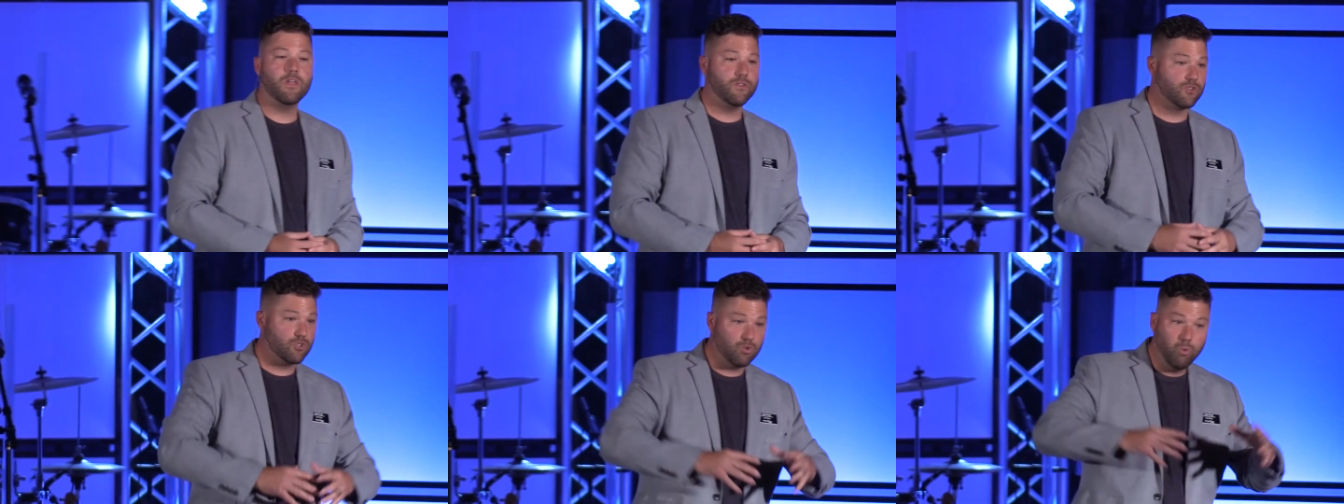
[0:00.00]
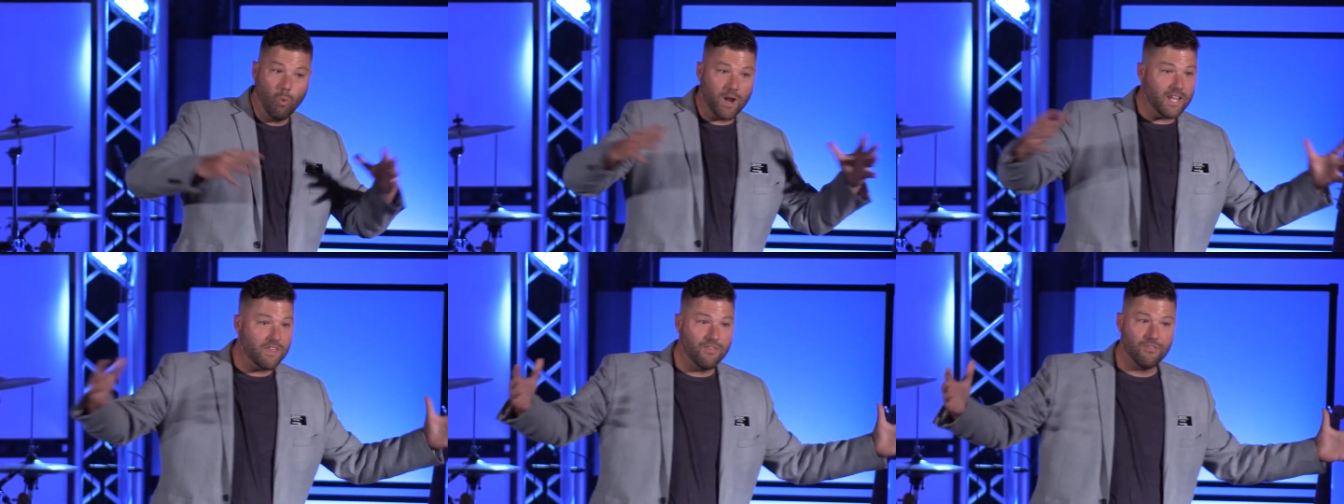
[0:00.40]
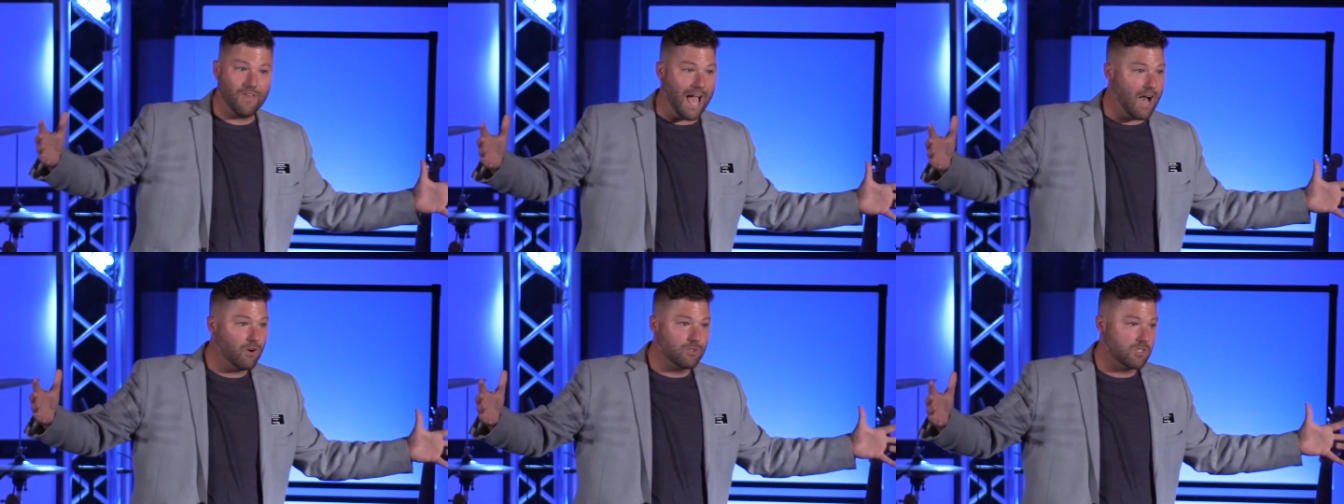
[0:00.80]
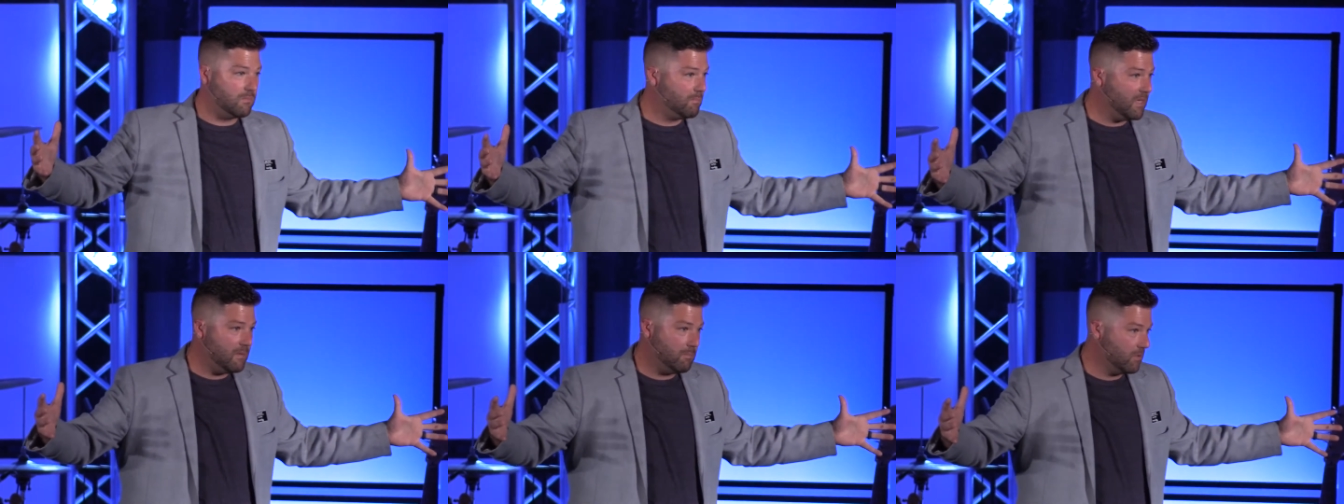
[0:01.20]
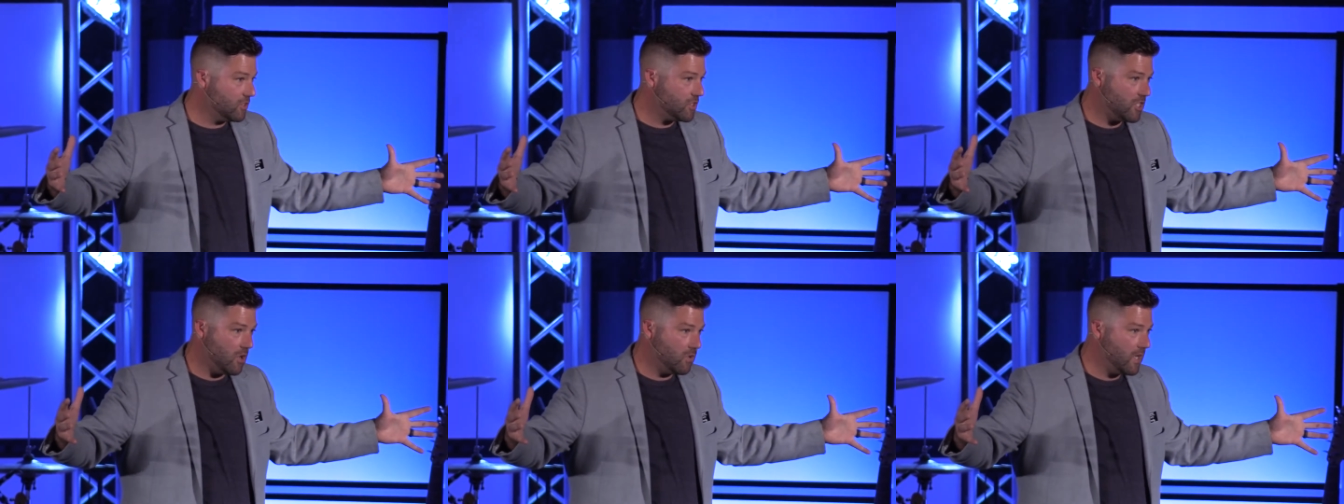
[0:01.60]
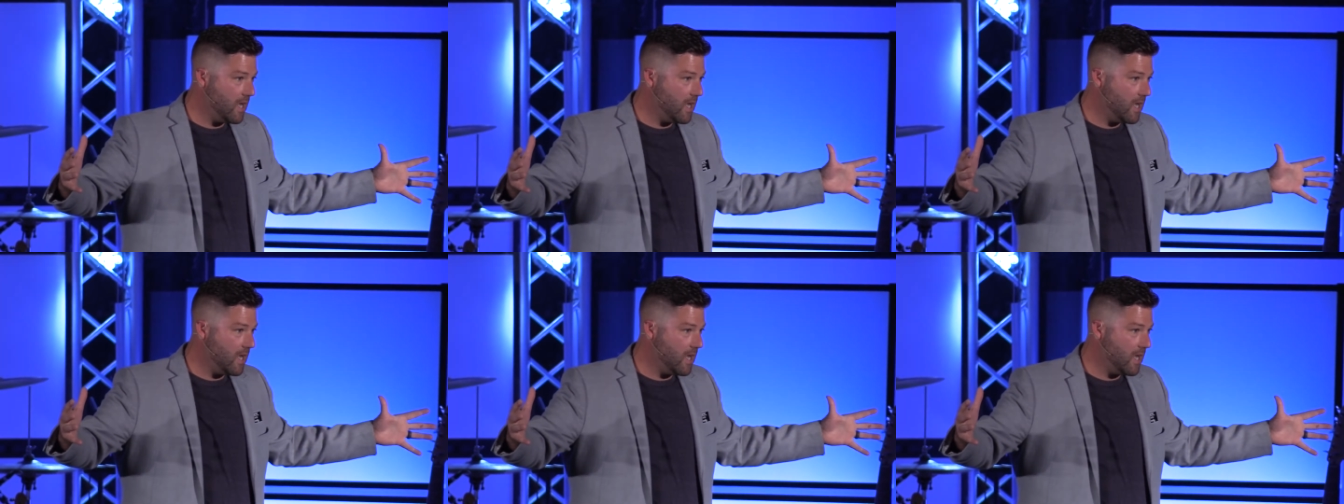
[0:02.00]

there's 20,000 people showed